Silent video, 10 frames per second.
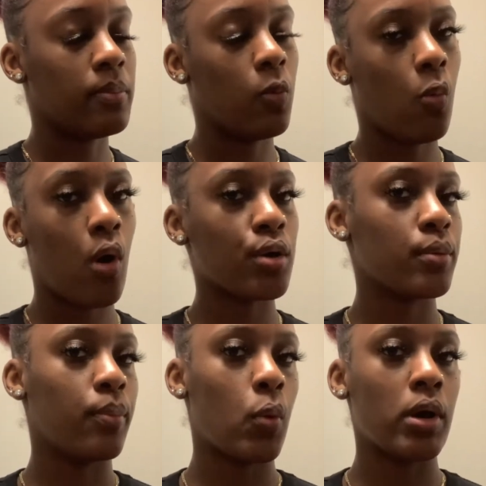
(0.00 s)
water
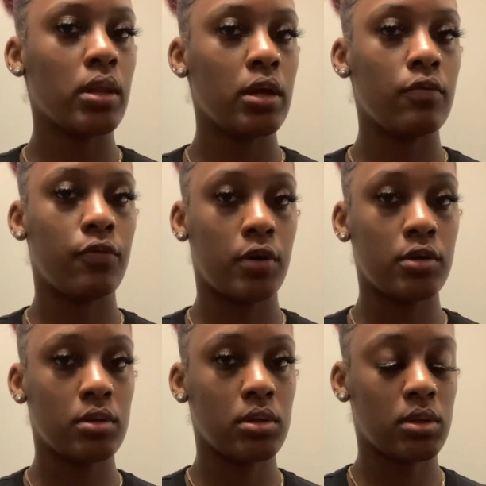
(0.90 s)
boiling
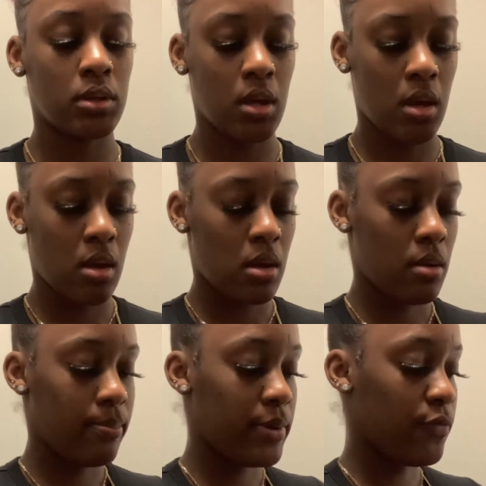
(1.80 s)
first
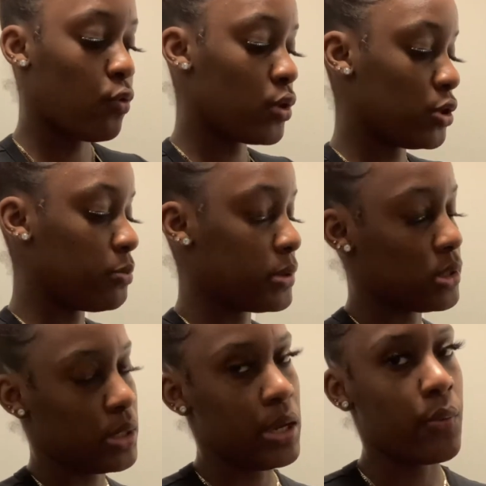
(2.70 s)
before you put the
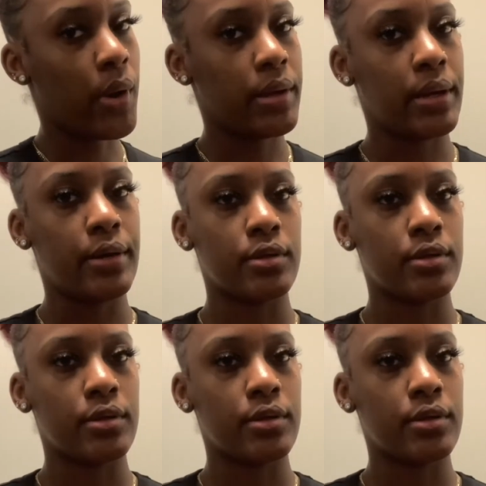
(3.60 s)
quinoa in there.